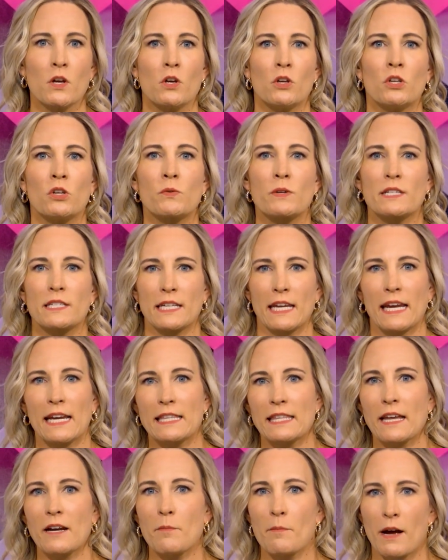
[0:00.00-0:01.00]
You can take
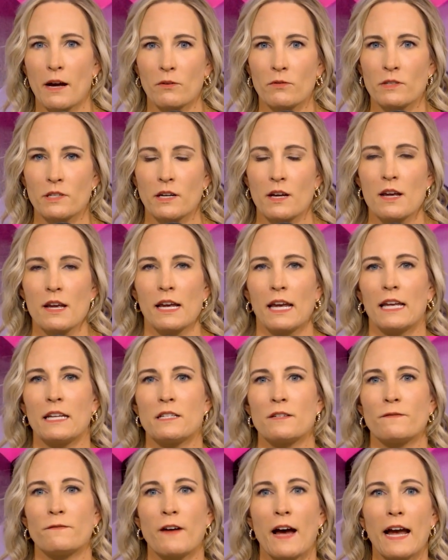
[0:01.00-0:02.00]
that amount and
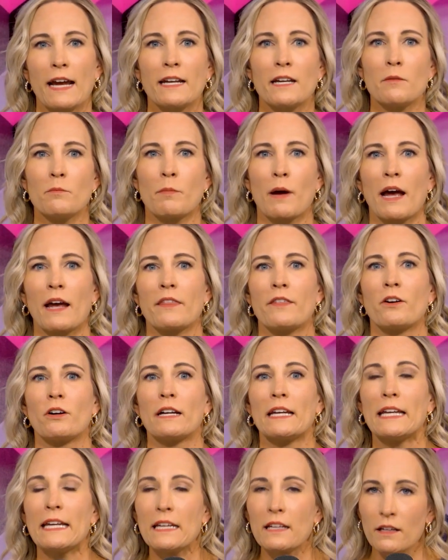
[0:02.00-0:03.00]
divide it by
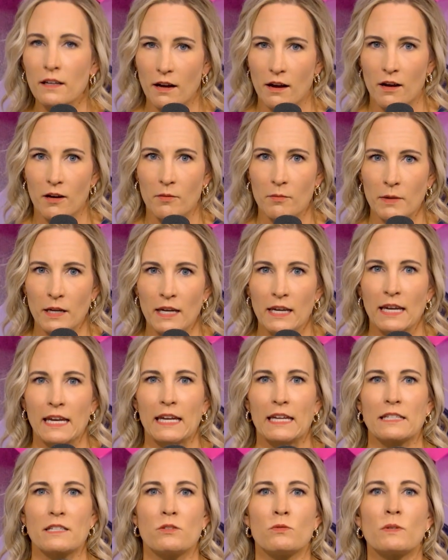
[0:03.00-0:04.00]
their income
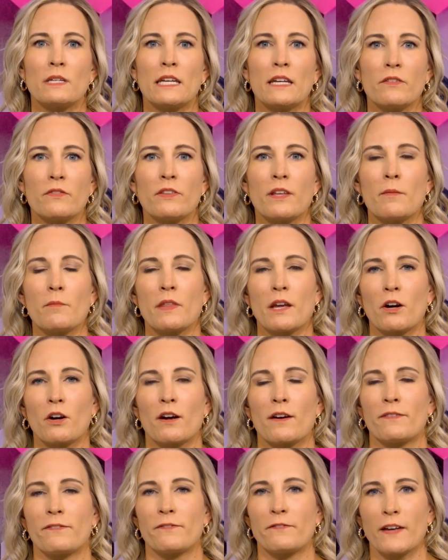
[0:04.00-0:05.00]
to give them their
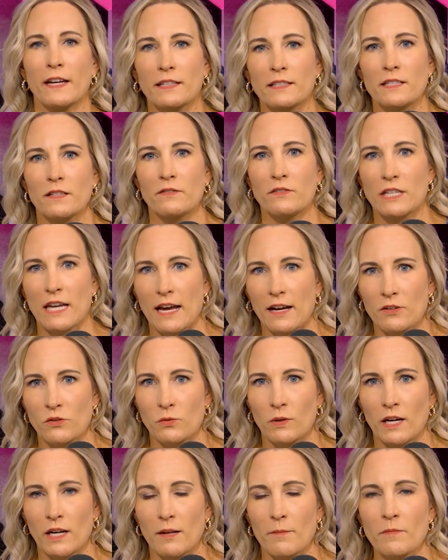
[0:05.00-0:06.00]
effective tax
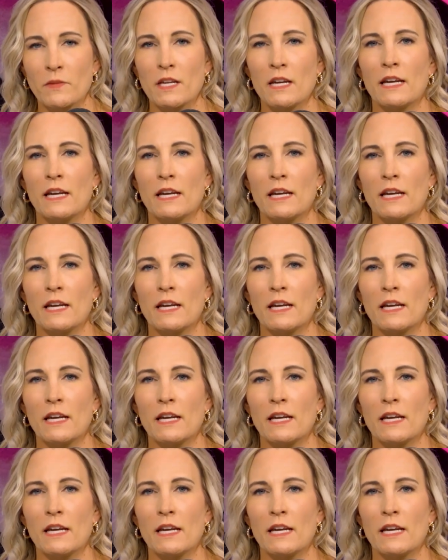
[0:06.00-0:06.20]
rate.